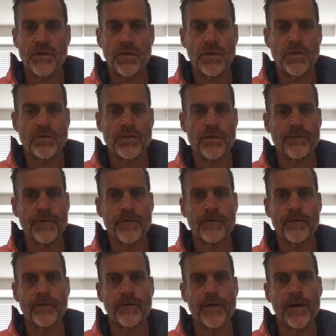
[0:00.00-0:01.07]
Huge difference
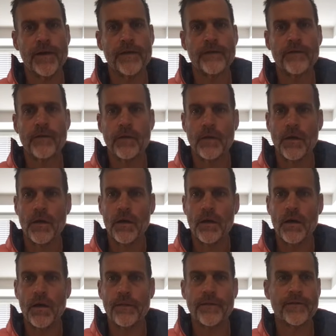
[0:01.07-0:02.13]
in size.
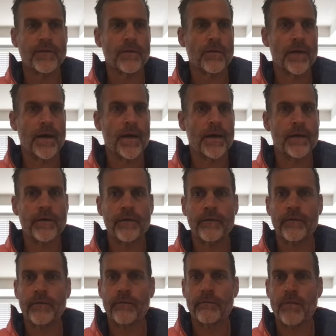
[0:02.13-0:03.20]
This little guy
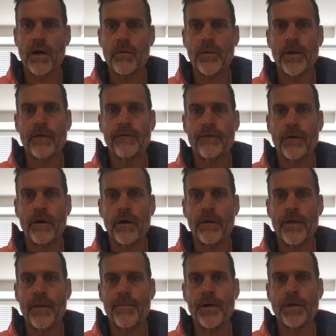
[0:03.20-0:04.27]
is not rated for all
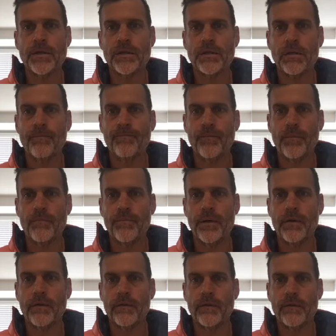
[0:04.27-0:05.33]
that much,
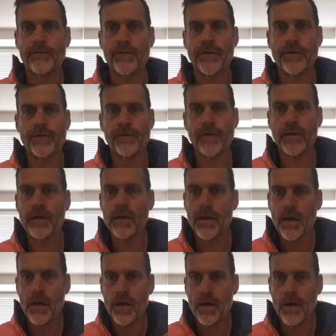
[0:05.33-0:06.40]
but it's just fun to see.
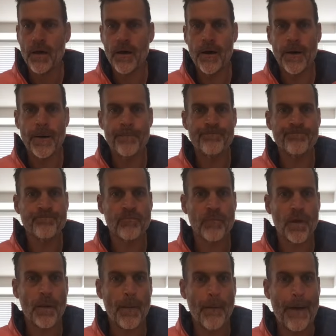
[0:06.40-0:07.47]

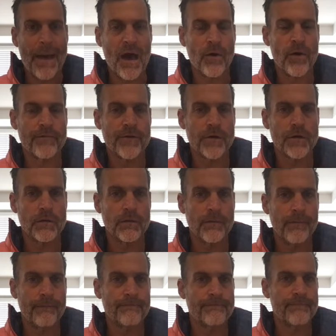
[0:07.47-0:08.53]
However,
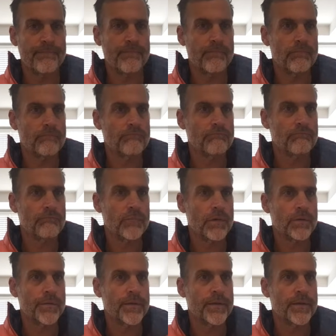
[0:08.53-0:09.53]
look what